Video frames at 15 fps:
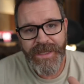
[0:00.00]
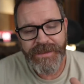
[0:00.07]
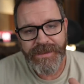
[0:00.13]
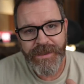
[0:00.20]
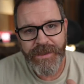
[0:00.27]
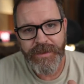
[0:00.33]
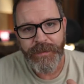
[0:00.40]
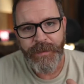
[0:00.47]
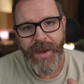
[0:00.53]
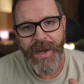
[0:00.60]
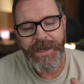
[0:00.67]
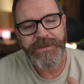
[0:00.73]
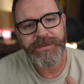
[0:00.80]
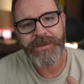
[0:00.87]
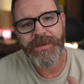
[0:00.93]
is another
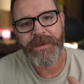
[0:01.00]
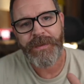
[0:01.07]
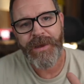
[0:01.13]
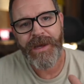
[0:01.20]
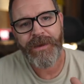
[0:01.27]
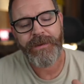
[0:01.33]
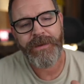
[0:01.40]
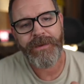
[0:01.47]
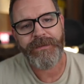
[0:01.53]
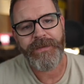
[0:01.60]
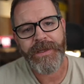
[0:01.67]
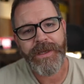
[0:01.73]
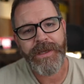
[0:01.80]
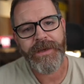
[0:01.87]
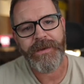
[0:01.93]
patron-powered
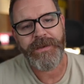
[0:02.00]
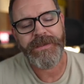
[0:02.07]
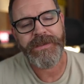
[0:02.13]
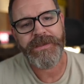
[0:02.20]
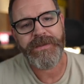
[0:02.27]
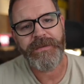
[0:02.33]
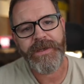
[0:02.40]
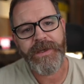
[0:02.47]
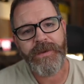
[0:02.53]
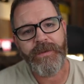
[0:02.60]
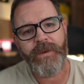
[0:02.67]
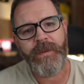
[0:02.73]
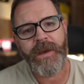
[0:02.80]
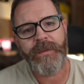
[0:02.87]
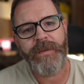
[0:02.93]
video. This is a video
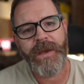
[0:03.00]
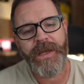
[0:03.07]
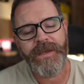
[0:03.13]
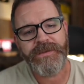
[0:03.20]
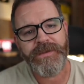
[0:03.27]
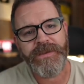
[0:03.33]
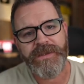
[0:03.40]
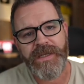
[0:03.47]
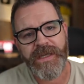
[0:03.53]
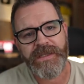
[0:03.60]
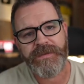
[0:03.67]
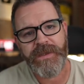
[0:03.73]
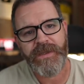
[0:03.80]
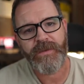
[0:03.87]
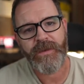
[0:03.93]
where my patrons ask
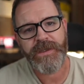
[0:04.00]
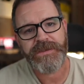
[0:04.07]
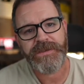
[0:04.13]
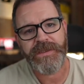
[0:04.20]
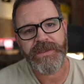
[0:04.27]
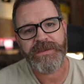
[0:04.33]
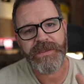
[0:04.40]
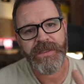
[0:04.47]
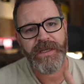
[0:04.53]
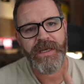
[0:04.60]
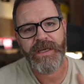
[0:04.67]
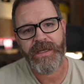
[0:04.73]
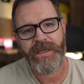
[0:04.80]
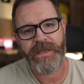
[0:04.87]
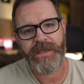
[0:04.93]
me questions and
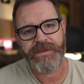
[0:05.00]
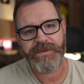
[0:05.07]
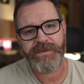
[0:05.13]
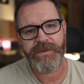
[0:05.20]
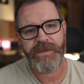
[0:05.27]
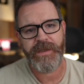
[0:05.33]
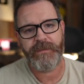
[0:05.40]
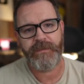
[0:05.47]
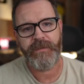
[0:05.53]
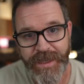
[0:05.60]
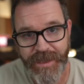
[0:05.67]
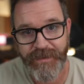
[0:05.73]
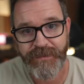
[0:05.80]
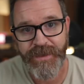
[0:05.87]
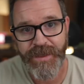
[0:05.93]
I answer them
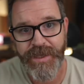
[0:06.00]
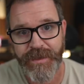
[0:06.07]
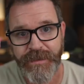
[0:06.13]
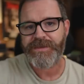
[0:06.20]
in a video.